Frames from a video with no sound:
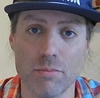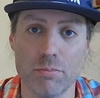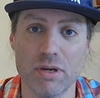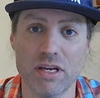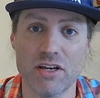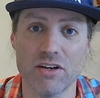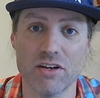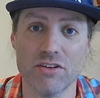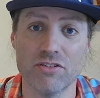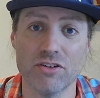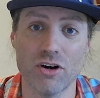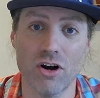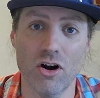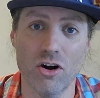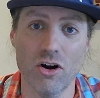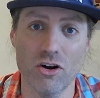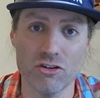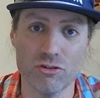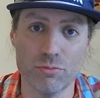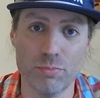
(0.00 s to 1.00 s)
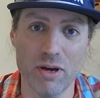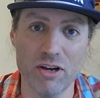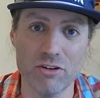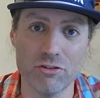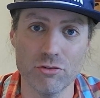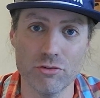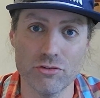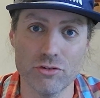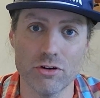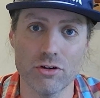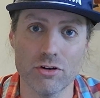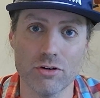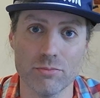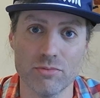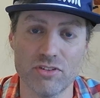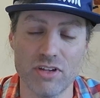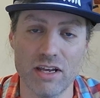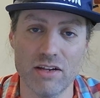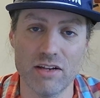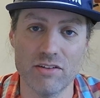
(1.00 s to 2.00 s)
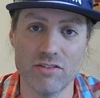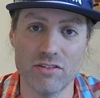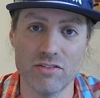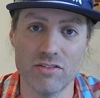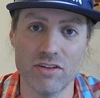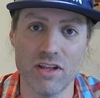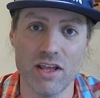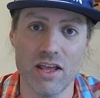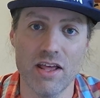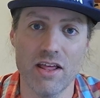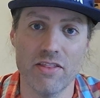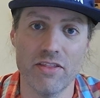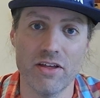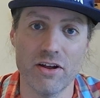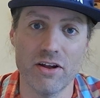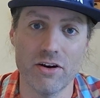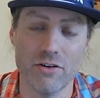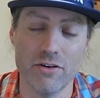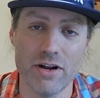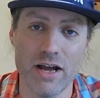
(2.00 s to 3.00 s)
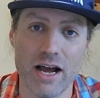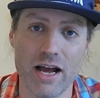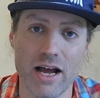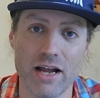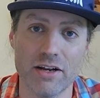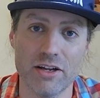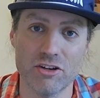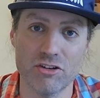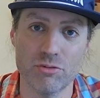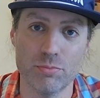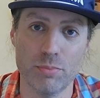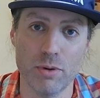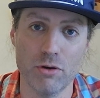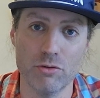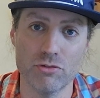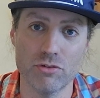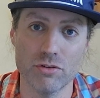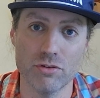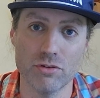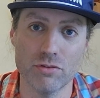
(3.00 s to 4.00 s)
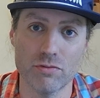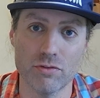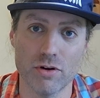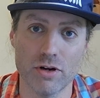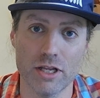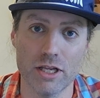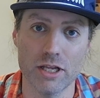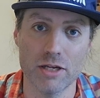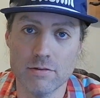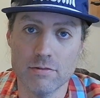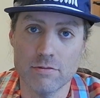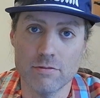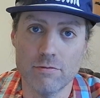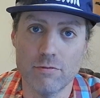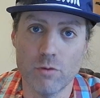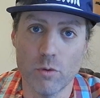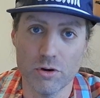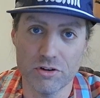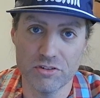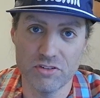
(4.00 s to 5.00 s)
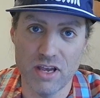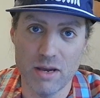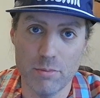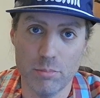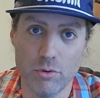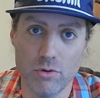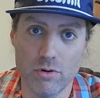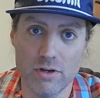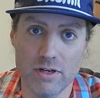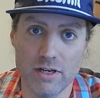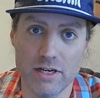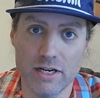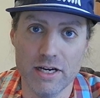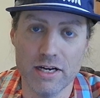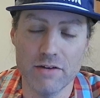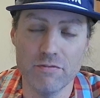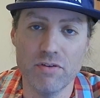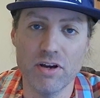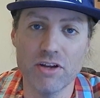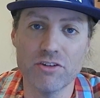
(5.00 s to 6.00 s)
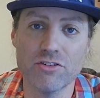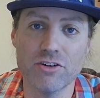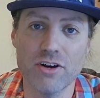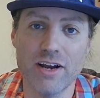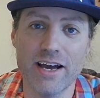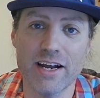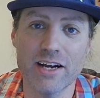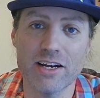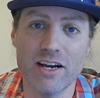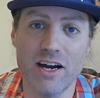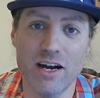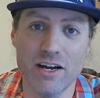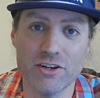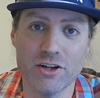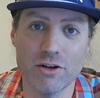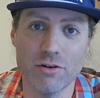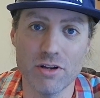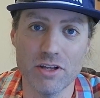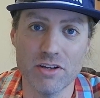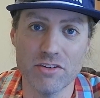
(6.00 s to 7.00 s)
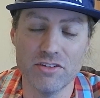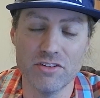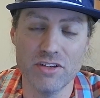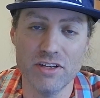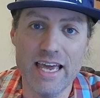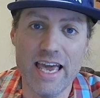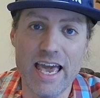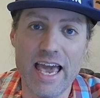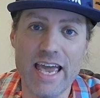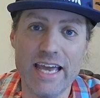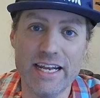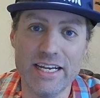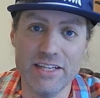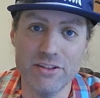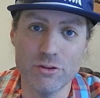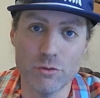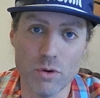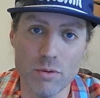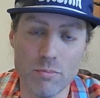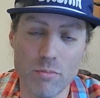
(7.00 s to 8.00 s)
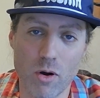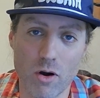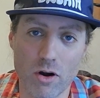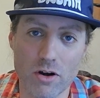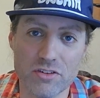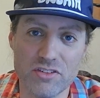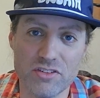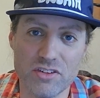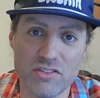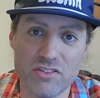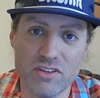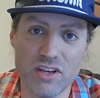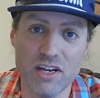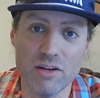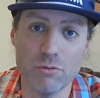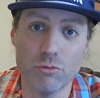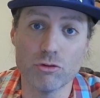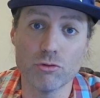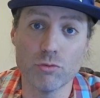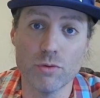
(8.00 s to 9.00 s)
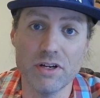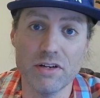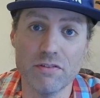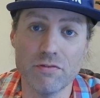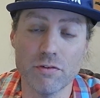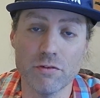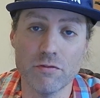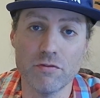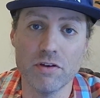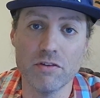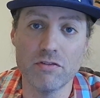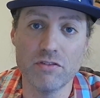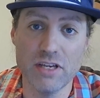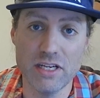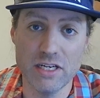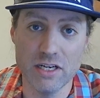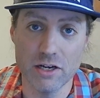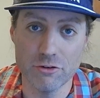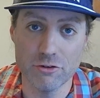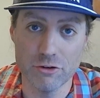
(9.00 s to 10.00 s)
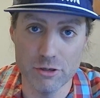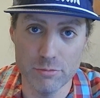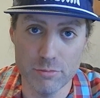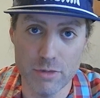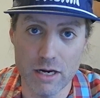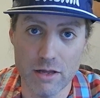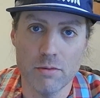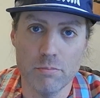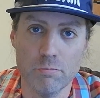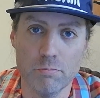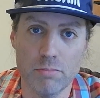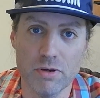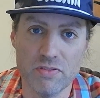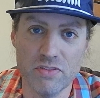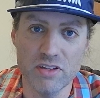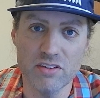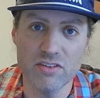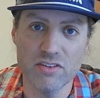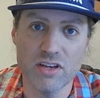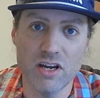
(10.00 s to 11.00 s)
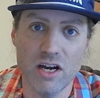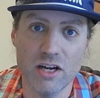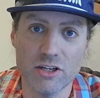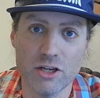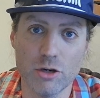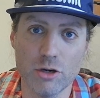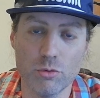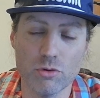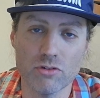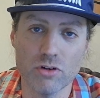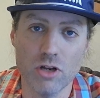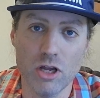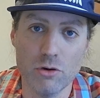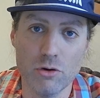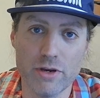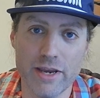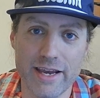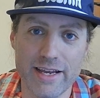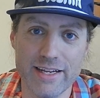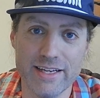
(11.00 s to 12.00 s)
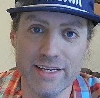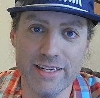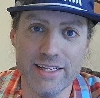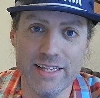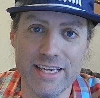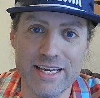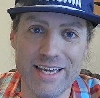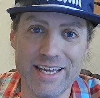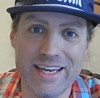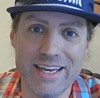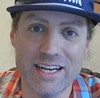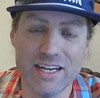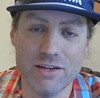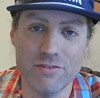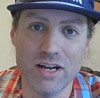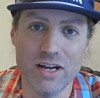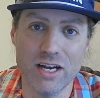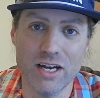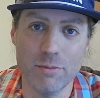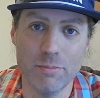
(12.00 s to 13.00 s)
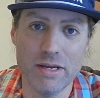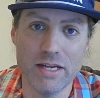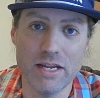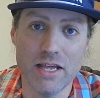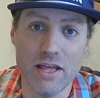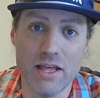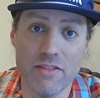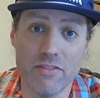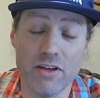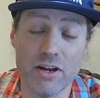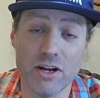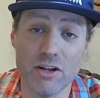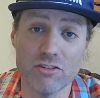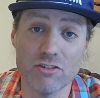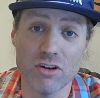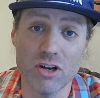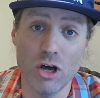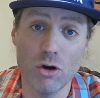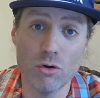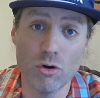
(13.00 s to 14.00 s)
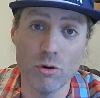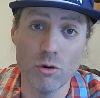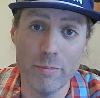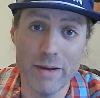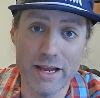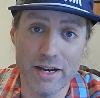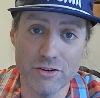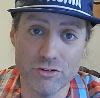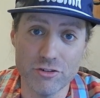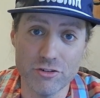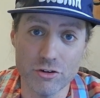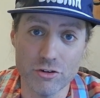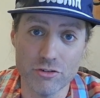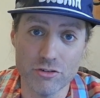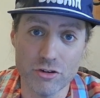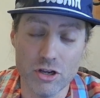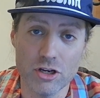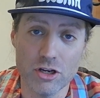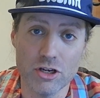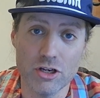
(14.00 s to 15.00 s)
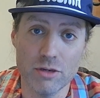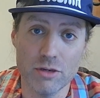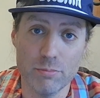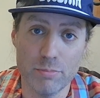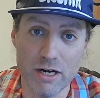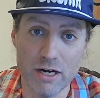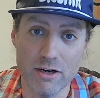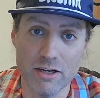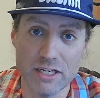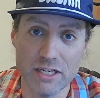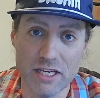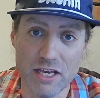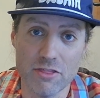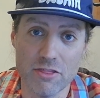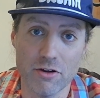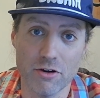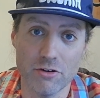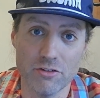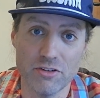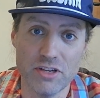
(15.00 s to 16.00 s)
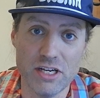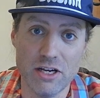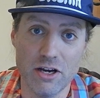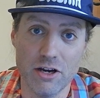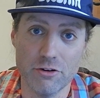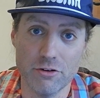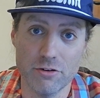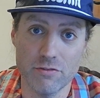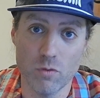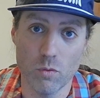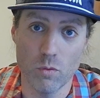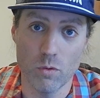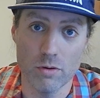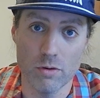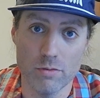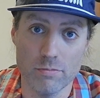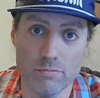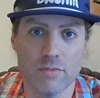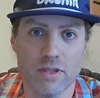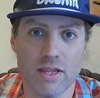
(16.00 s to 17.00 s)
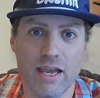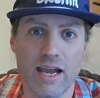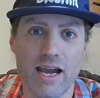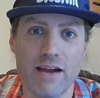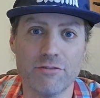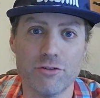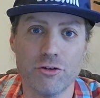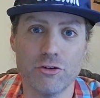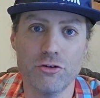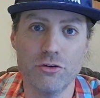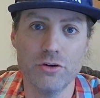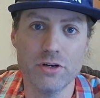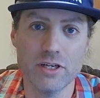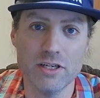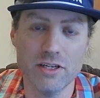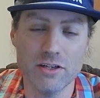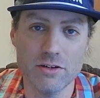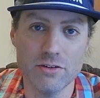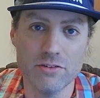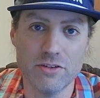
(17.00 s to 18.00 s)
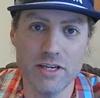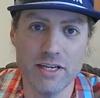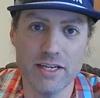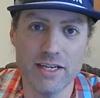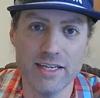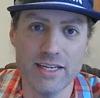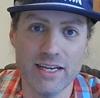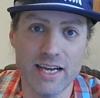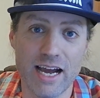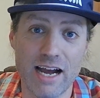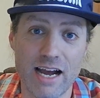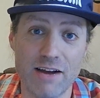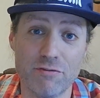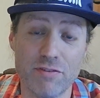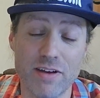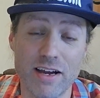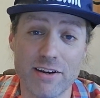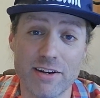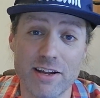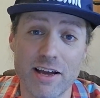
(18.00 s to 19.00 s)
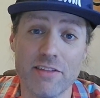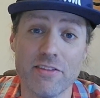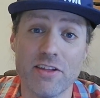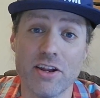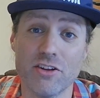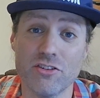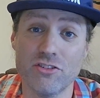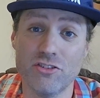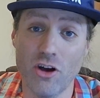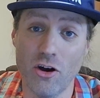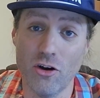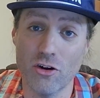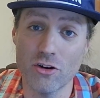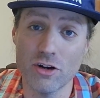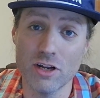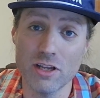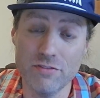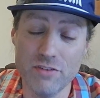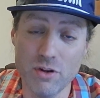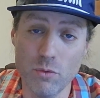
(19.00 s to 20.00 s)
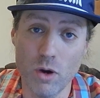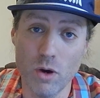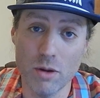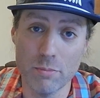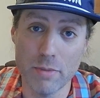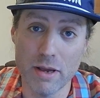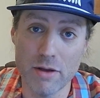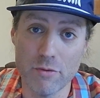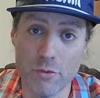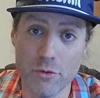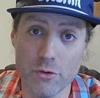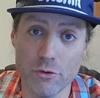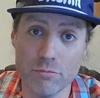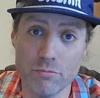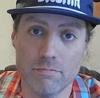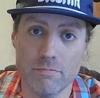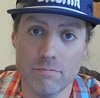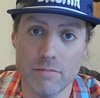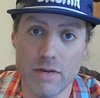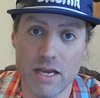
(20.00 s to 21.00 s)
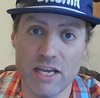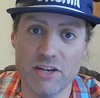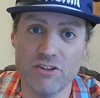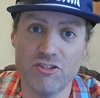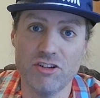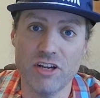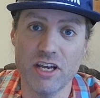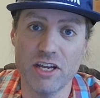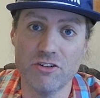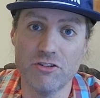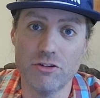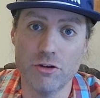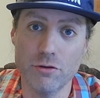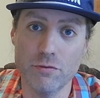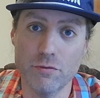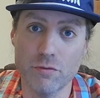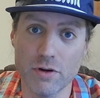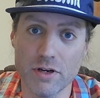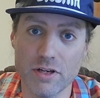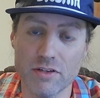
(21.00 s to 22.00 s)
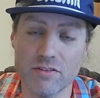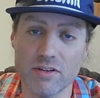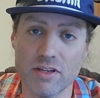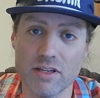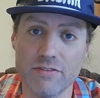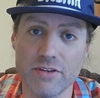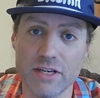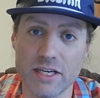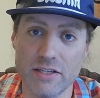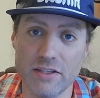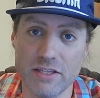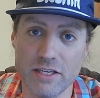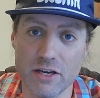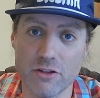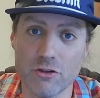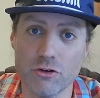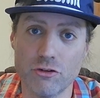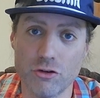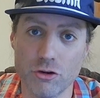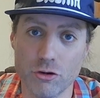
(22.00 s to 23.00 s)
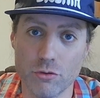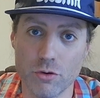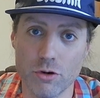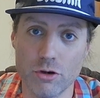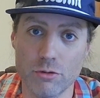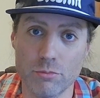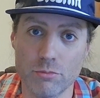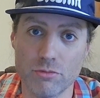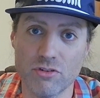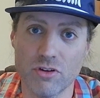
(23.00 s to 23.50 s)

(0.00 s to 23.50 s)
because there are special circumstances that are not exposed on the front end. For example, an investor had a condo listed, and in the remarks it said it was rented for $1,500 a month. But this condo was located in a development that us local managers could barely get $1,300 for. After doing a little digging, I found out that his daughter lived in one bedroom and she had two friends living in the other two rooms